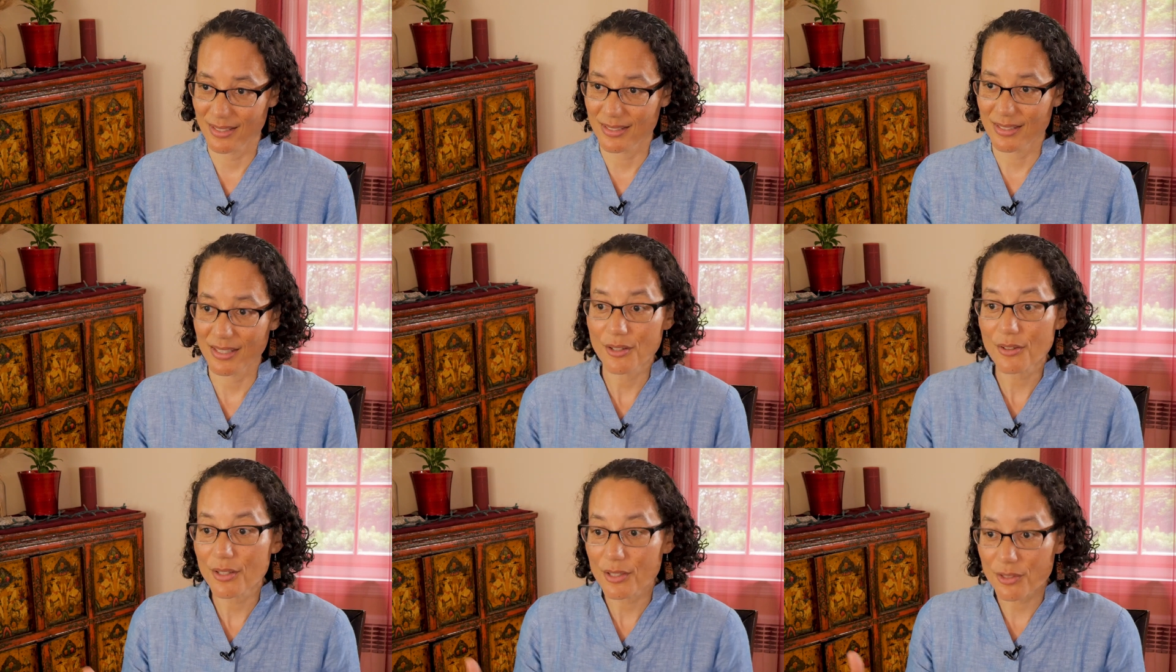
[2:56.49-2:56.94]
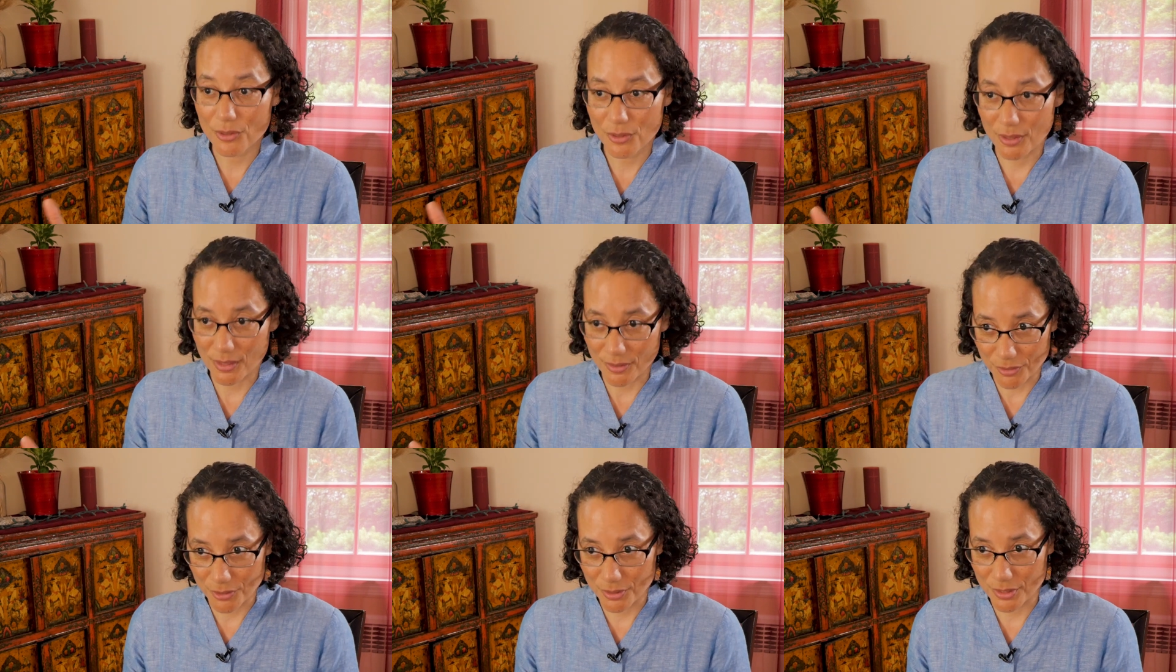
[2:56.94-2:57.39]

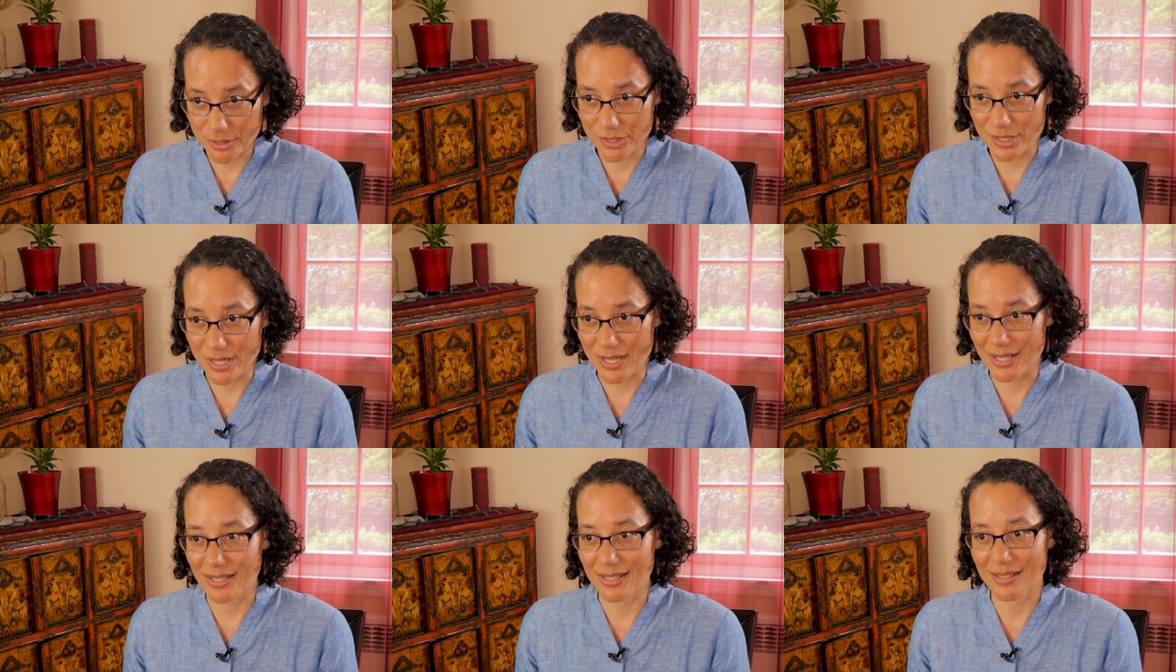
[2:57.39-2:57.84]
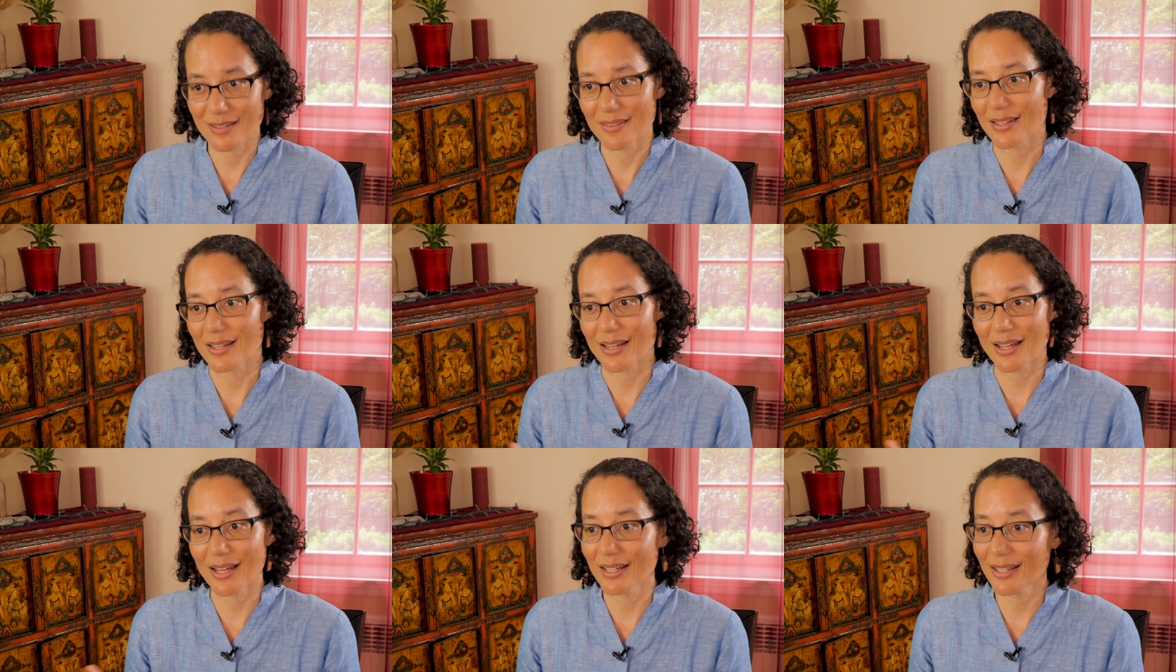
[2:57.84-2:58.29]
territory of Christianity
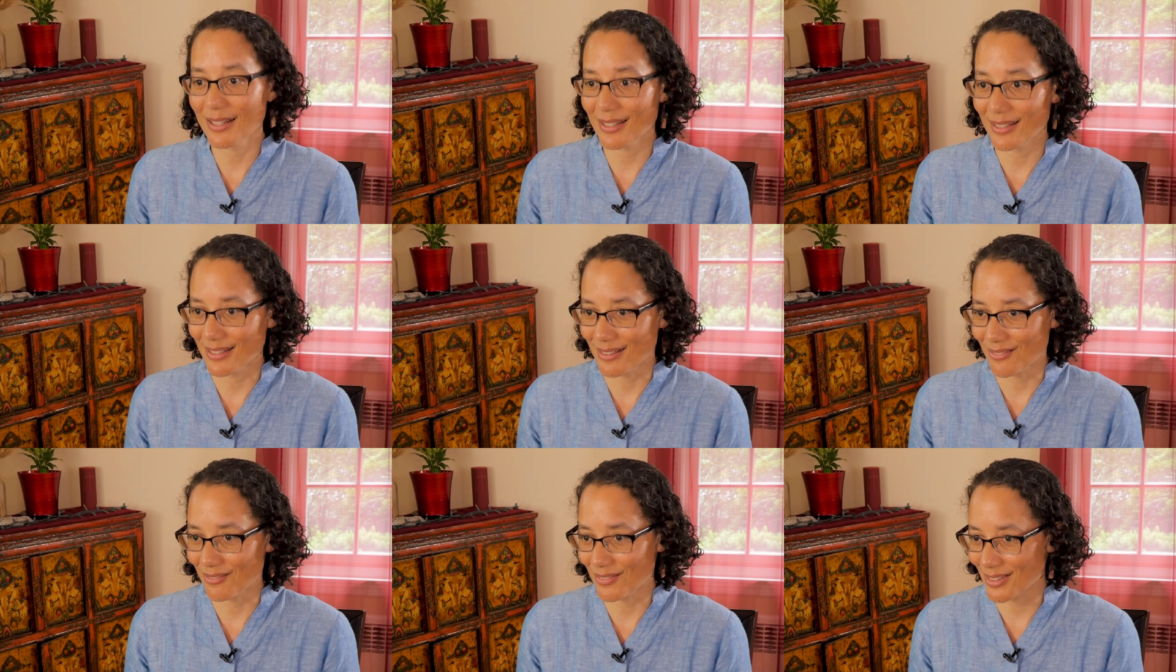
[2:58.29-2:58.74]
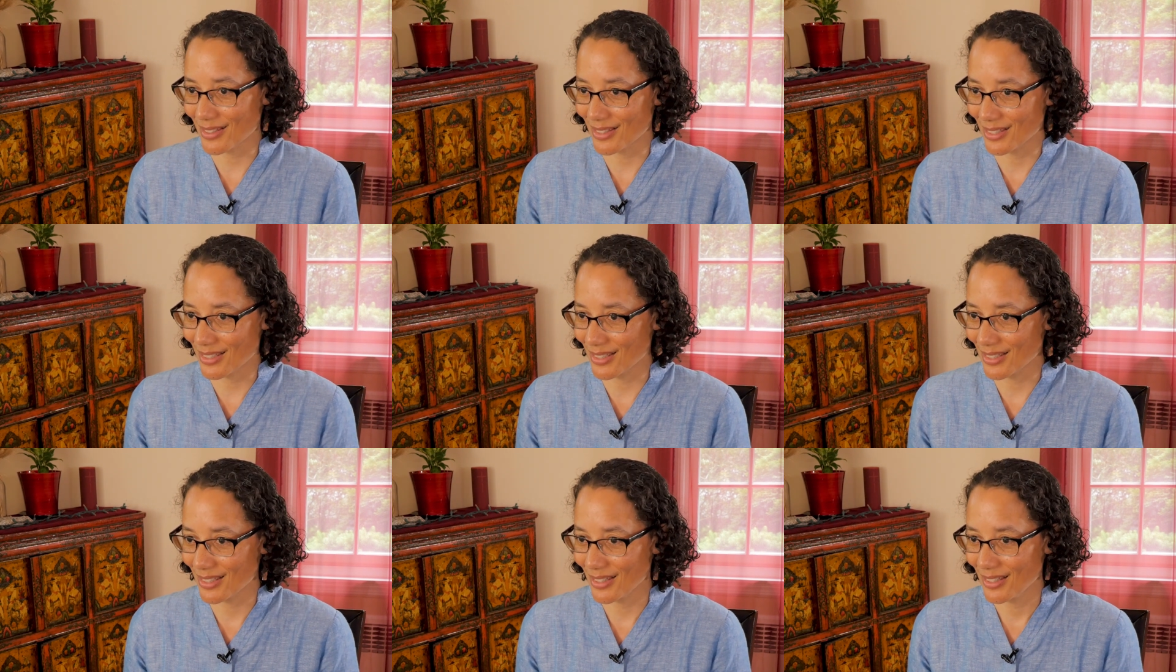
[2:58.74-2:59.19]
that I didn't
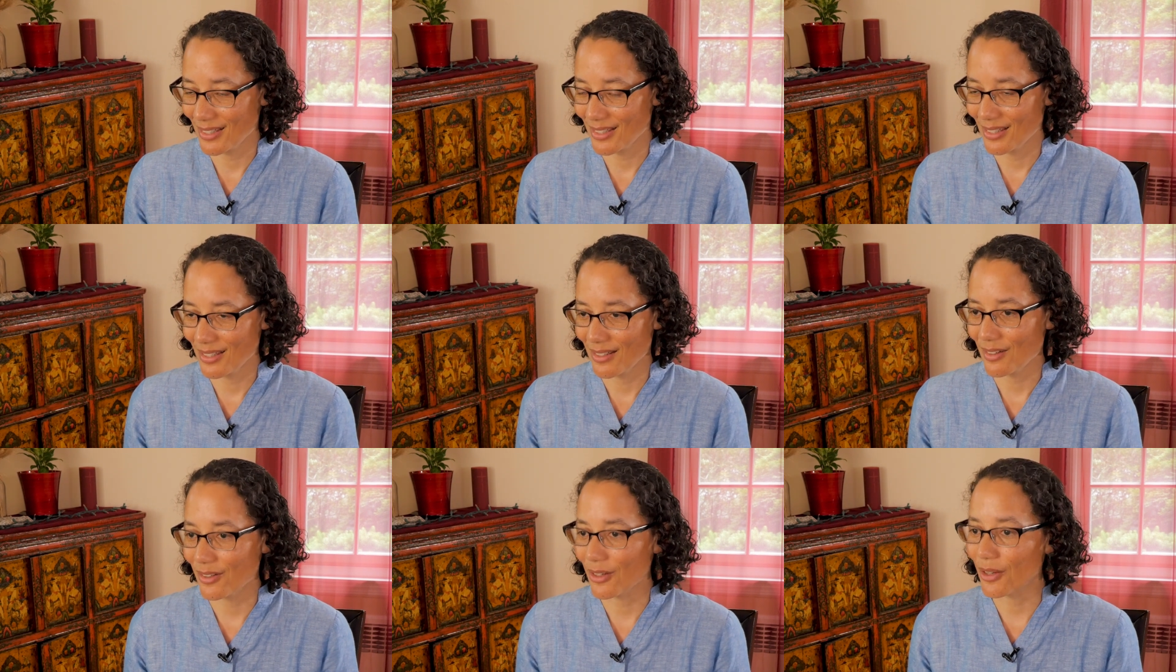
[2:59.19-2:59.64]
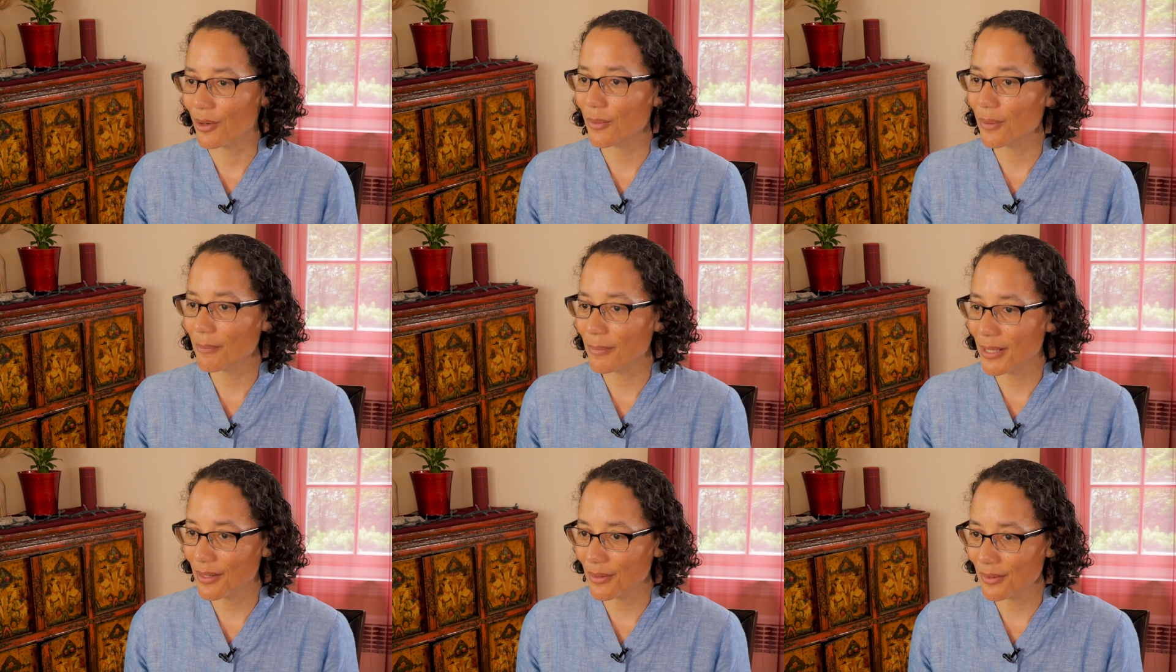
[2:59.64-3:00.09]
really know
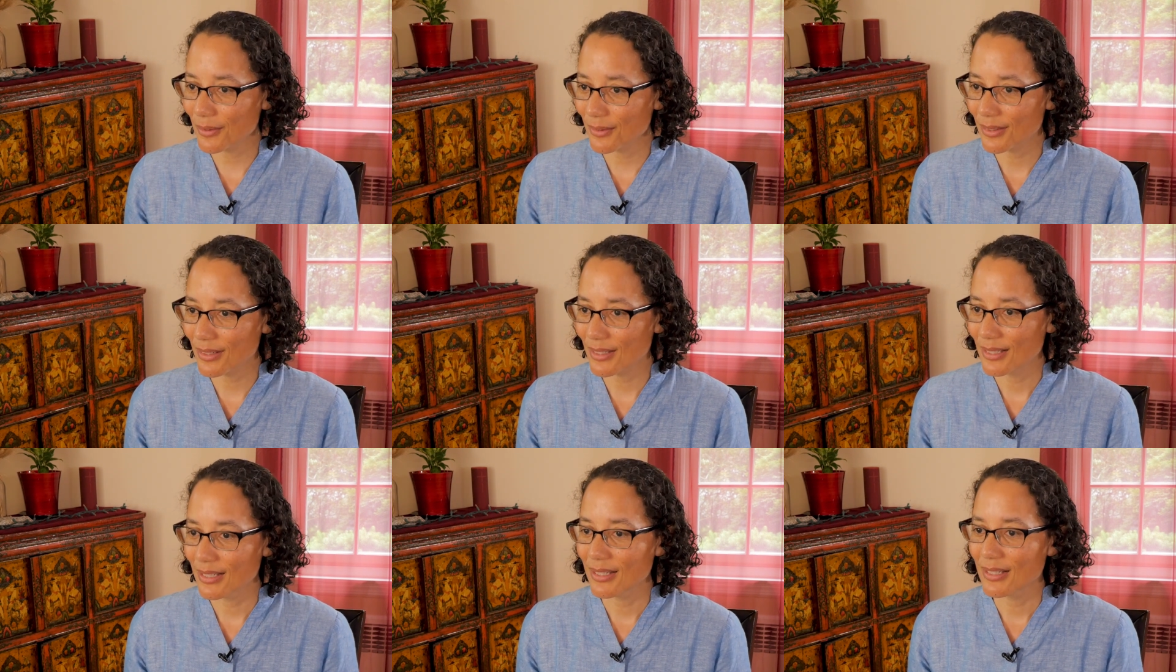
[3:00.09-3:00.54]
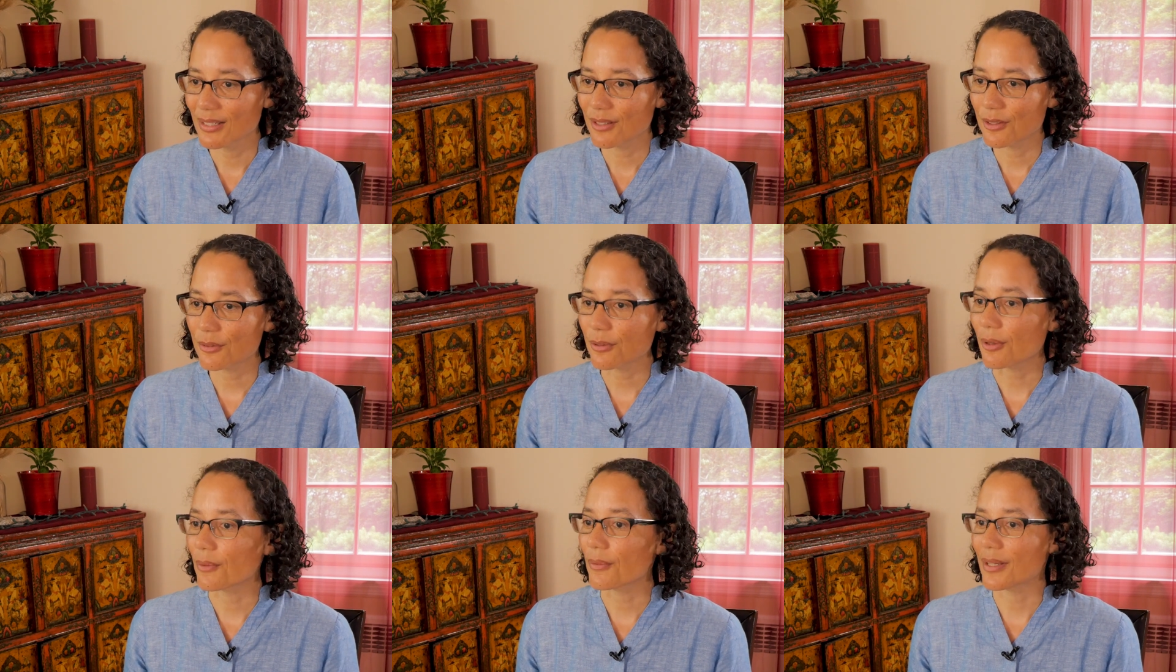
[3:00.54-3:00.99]
about
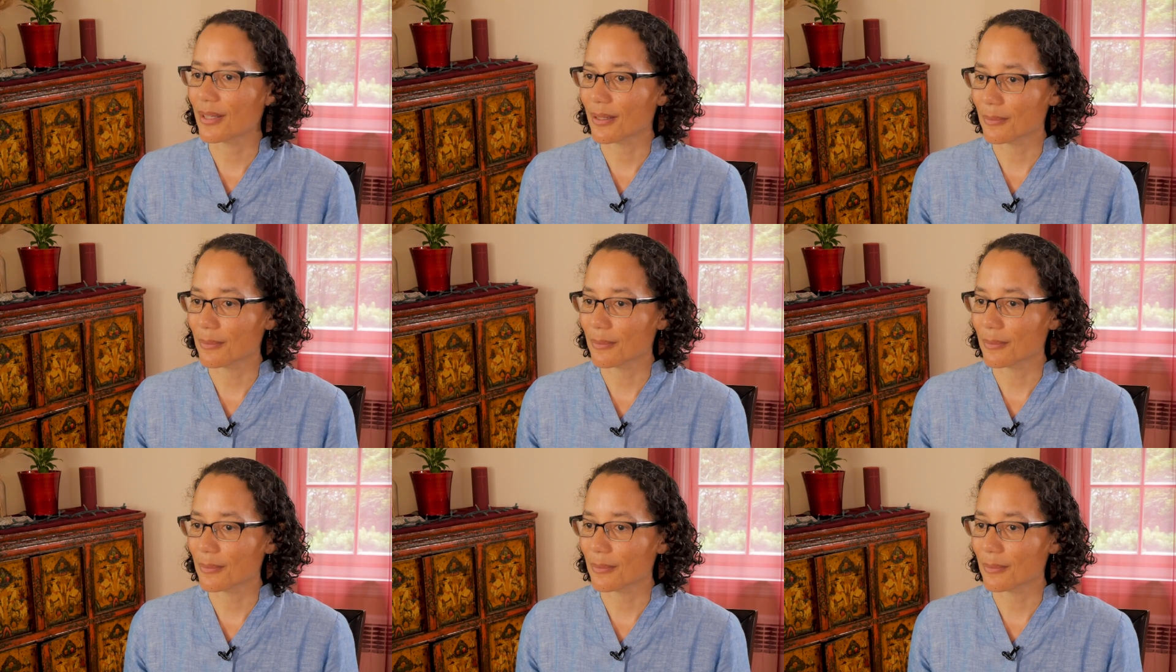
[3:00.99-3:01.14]
growing